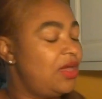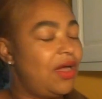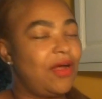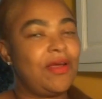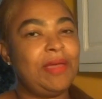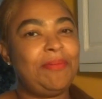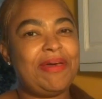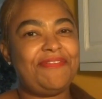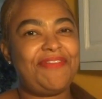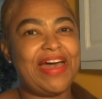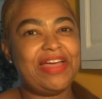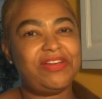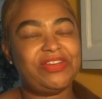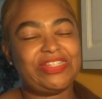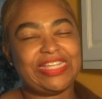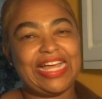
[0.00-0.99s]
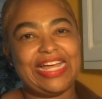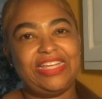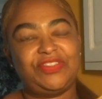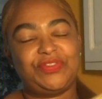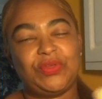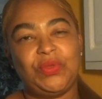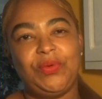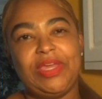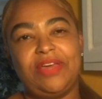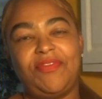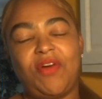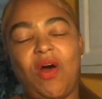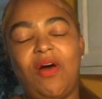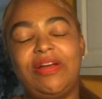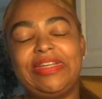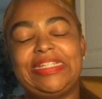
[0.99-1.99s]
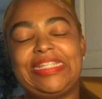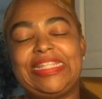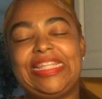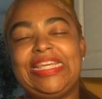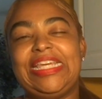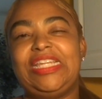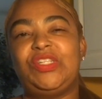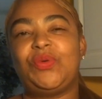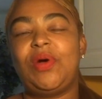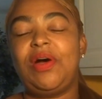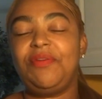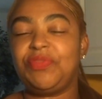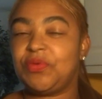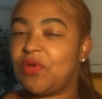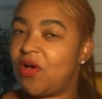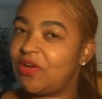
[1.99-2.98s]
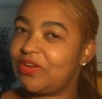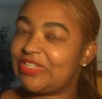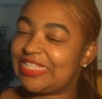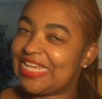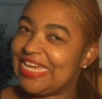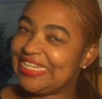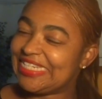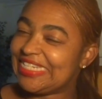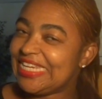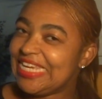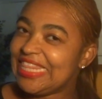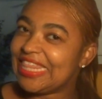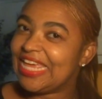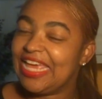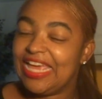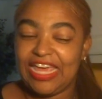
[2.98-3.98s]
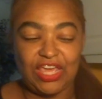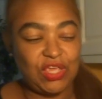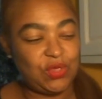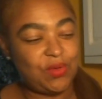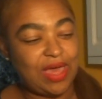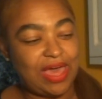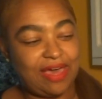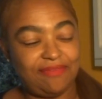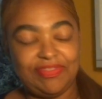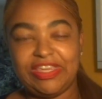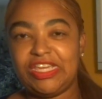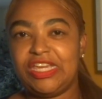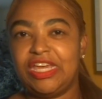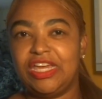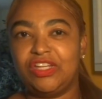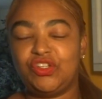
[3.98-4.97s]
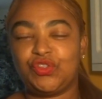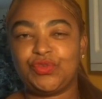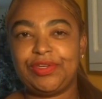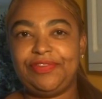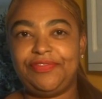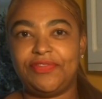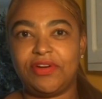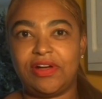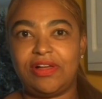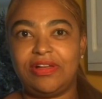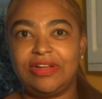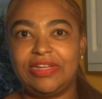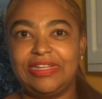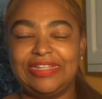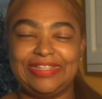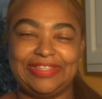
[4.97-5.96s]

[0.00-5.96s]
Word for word: All right, my fire signs for the week of August the twelfth through August the eighteenth, you have the tree frog.